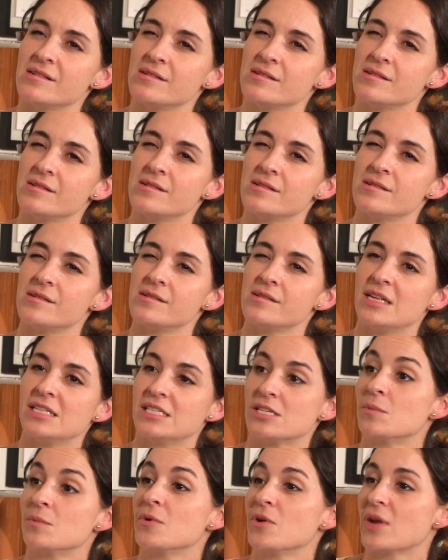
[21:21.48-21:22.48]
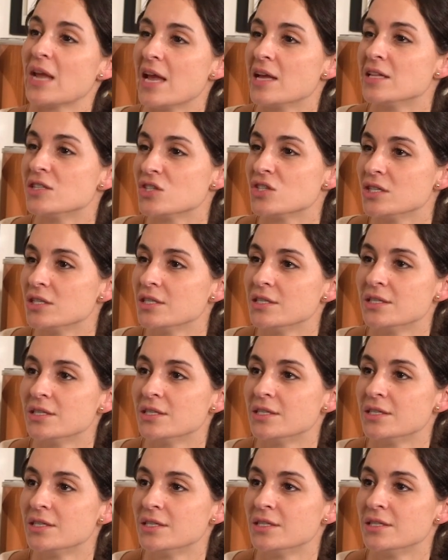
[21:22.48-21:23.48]
Huh. Is it a merganser?
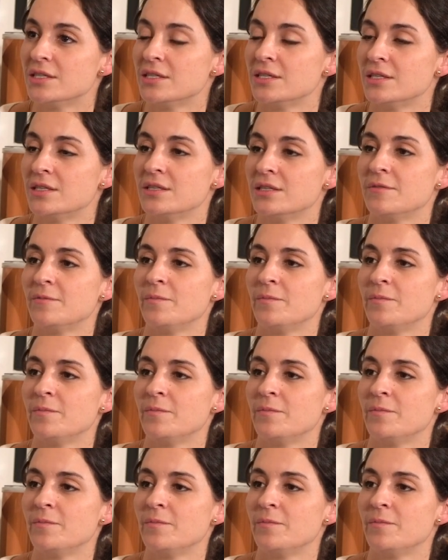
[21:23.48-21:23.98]
No.